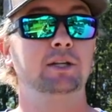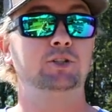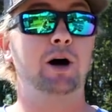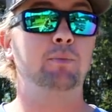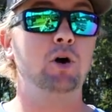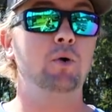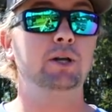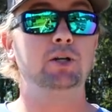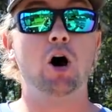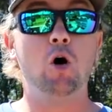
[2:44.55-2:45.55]
So I'm
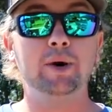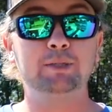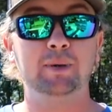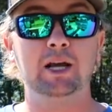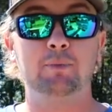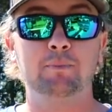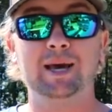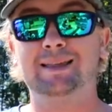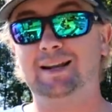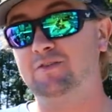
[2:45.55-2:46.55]
going to always pick up a
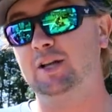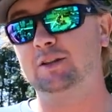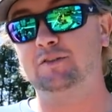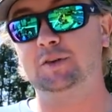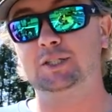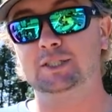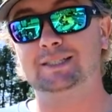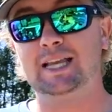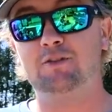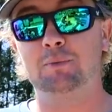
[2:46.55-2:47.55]
bait that I feel like the fish can
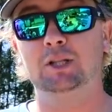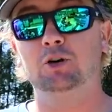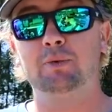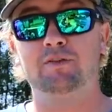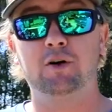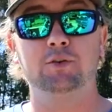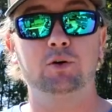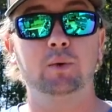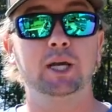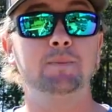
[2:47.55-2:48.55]
see from a little bit further
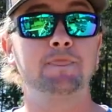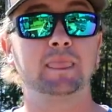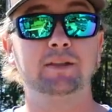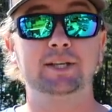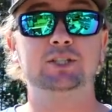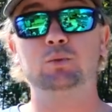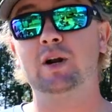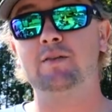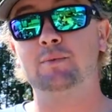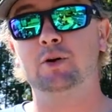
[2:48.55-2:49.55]
away. This is
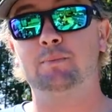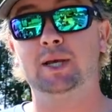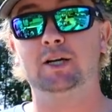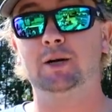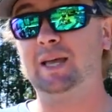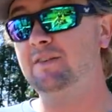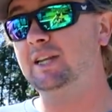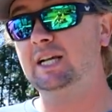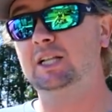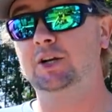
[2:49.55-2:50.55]
whenever I'm going to pick up, even
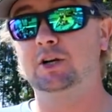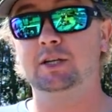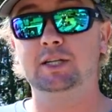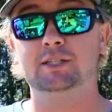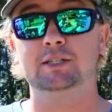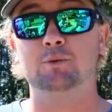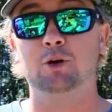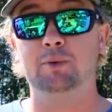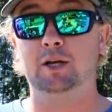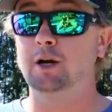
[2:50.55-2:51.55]
in clear conditions, I'm
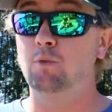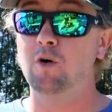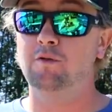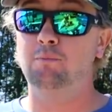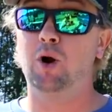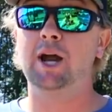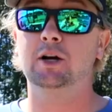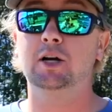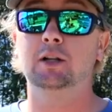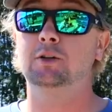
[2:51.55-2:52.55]
going to pick up more of brighter
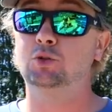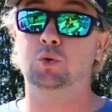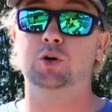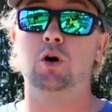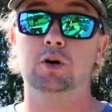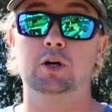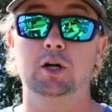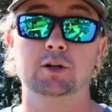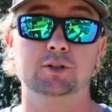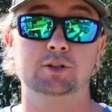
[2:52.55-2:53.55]
colors or darker
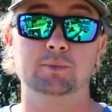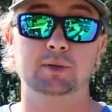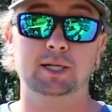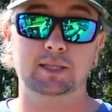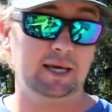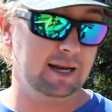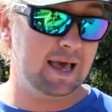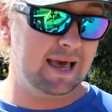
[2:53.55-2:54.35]
colors or something like that.